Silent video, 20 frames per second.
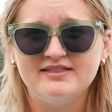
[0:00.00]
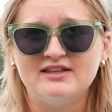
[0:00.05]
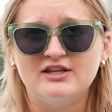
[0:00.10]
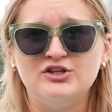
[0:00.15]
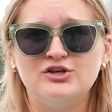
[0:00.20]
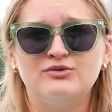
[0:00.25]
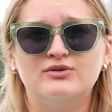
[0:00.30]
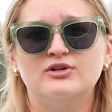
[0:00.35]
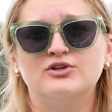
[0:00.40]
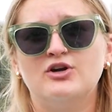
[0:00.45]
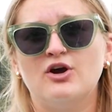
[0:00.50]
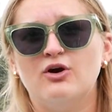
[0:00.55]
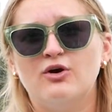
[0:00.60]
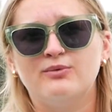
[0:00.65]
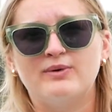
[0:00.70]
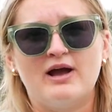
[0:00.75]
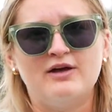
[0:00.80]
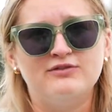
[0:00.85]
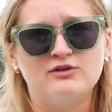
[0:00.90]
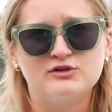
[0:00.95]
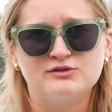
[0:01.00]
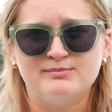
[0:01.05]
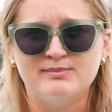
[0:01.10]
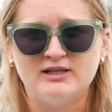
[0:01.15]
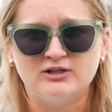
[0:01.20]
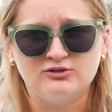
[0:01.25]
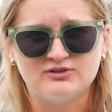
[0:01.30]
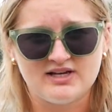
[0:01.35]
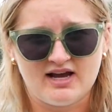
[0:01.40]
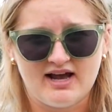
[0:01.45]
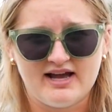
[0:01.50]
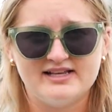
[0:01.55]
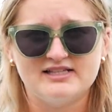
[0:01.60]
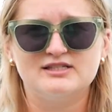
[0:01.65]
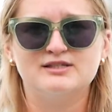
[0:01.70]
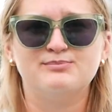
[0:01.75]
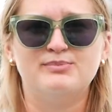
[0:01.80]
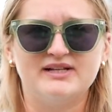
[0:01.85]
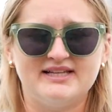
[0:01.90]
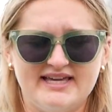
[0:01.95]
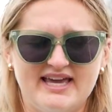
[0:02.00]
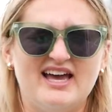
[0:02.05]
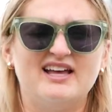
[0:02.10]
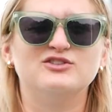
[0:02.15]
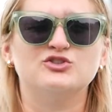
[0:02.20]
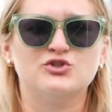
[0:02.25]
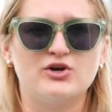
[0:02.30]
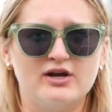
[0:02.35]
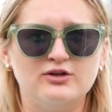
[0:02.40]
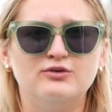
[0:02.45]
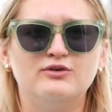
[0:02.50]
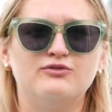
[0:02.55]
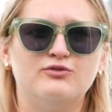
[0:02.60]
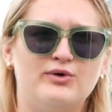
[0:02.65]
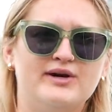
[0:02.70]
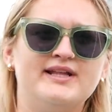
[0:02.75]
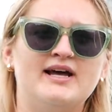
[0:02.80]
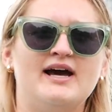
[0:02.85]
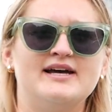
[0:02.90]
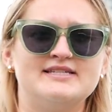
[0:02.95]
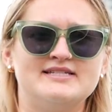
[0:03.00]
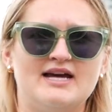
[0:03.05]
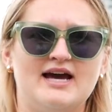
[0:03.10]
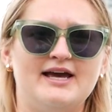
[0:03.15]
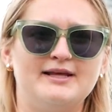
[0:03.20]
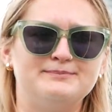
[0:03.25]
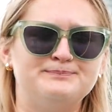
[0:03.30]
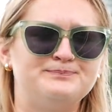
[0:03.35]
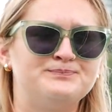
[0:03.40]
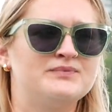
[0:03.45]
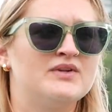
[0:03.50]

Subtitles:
then you could go around those middle tides, but again, try to avoid high tide.